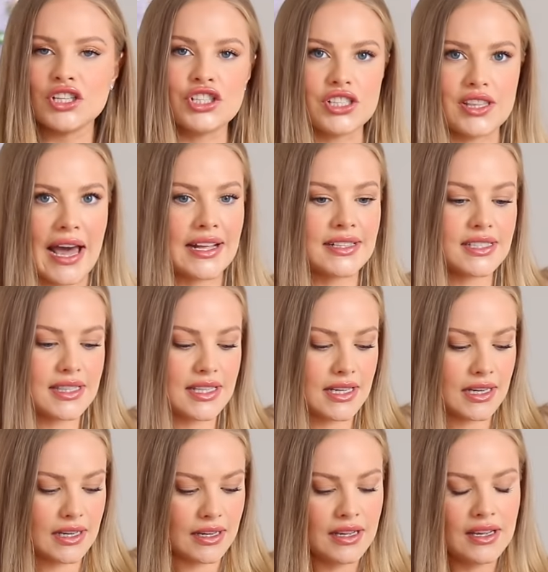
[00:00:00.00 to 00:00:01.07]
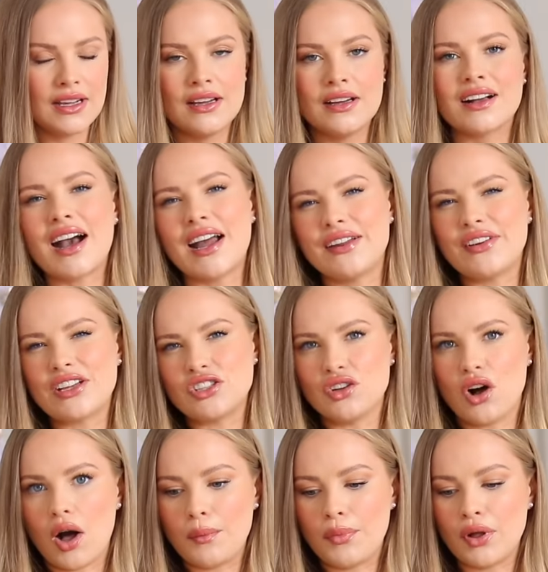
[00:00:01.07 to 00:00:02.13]
So that's the kind of
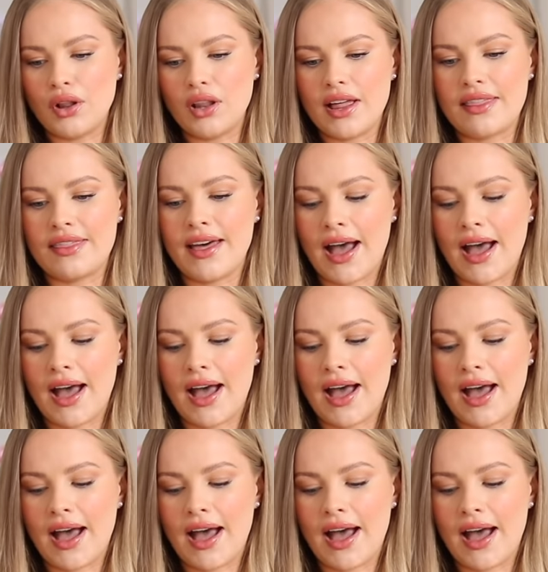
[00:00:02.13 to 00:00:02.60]
example